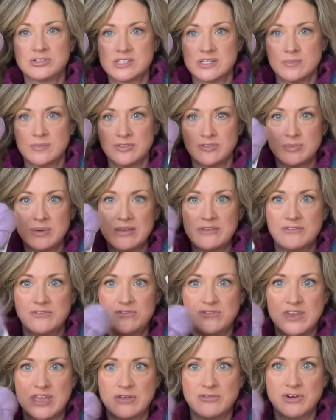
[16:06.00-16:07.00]
some of my
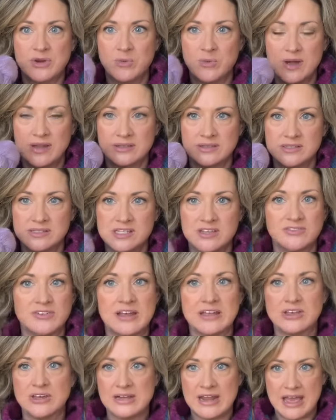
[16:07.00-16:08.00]
favorite ones. If
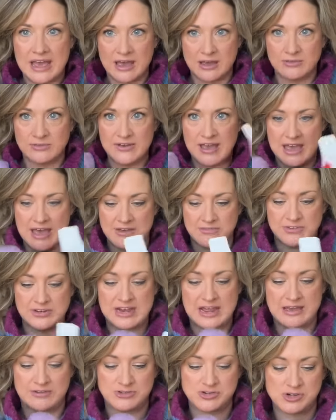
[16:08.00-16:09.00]
I could have half and
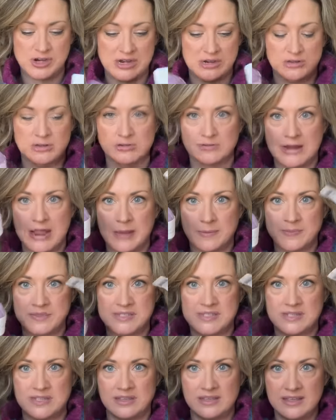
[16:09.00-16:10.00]
half triangle
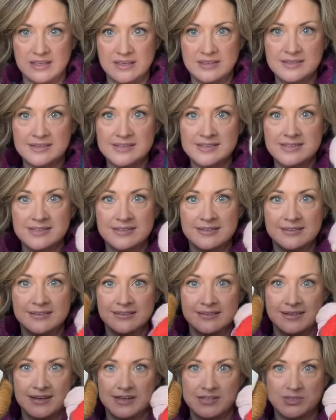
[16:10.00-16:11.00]
wraps in these
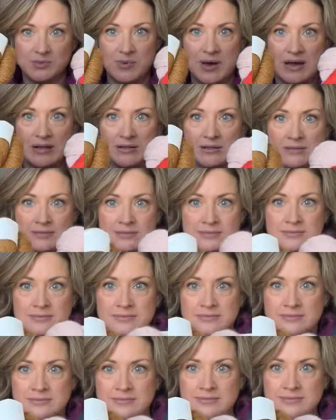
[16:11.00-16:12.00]
as well,
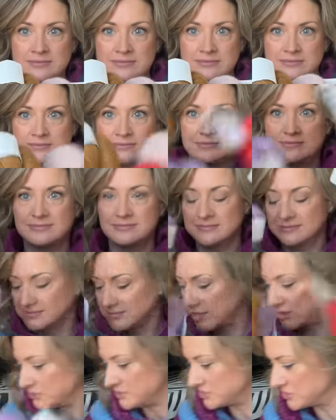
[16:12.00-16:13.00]
I would